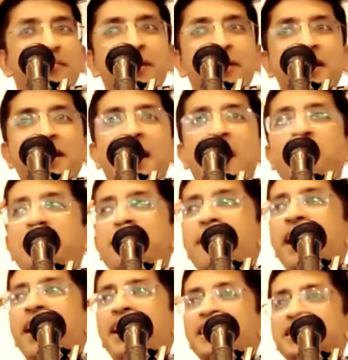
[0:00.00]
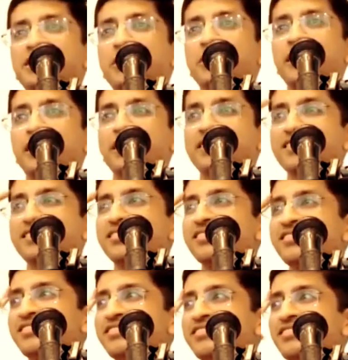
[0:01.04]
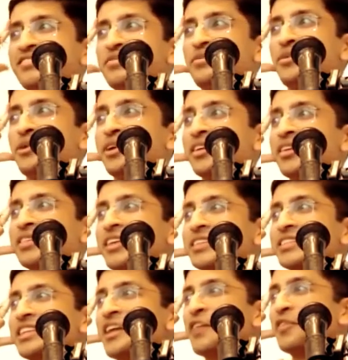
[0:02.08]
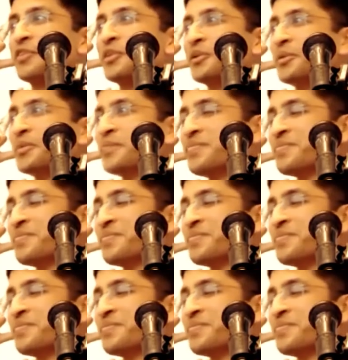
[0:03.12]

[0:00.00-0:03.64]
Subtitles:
But now the mind is going. What are the things that I have to do?